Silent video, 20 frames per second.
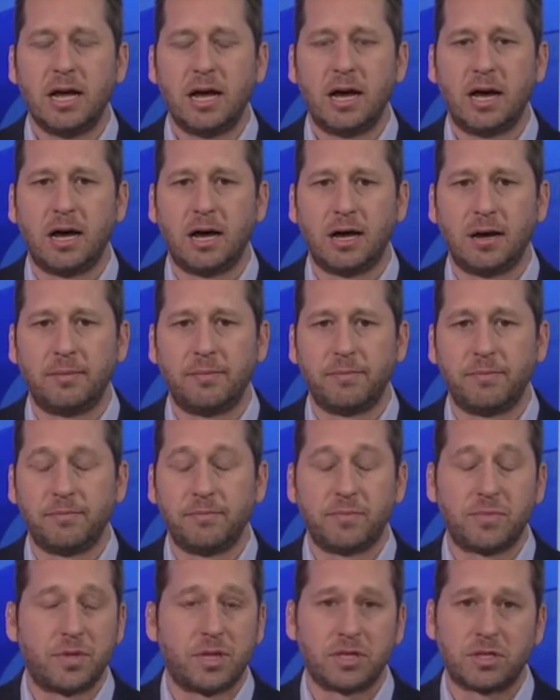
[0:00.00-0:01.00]

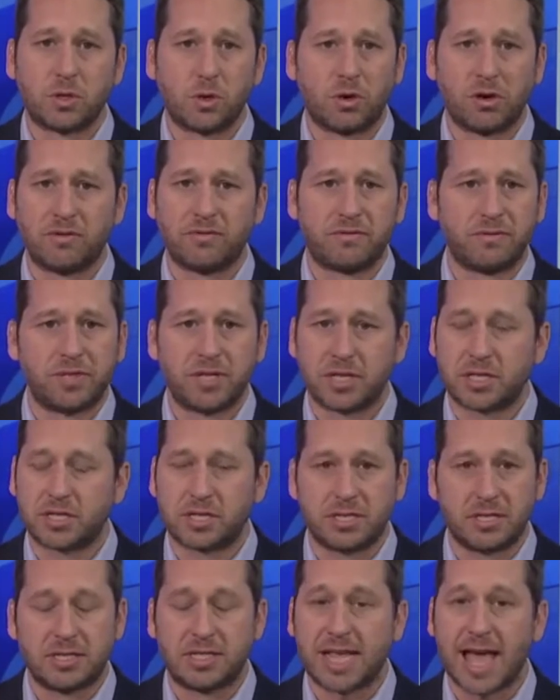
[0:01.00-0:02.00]
to sort of
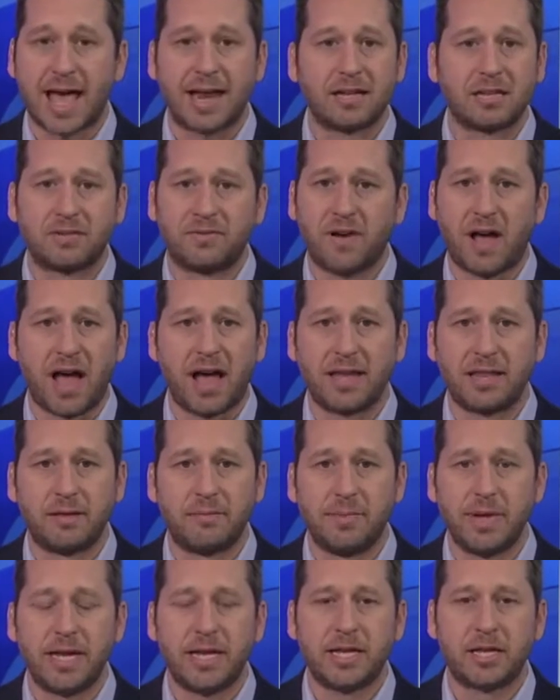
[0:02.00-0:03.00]
just satisfy the
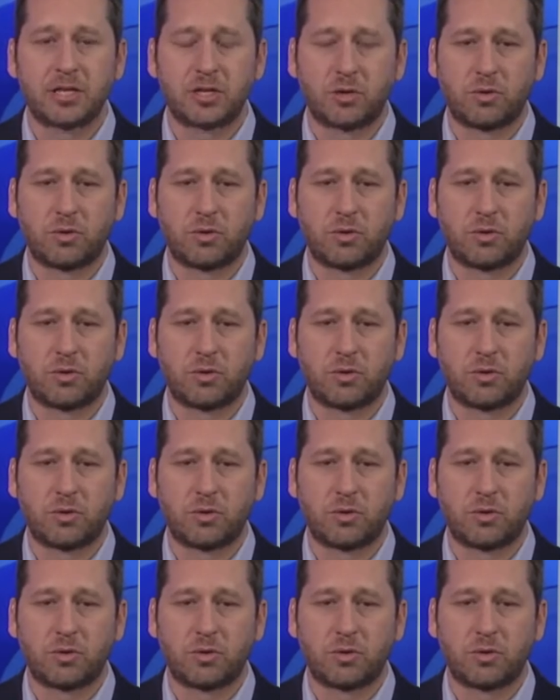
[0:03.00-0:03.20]
media's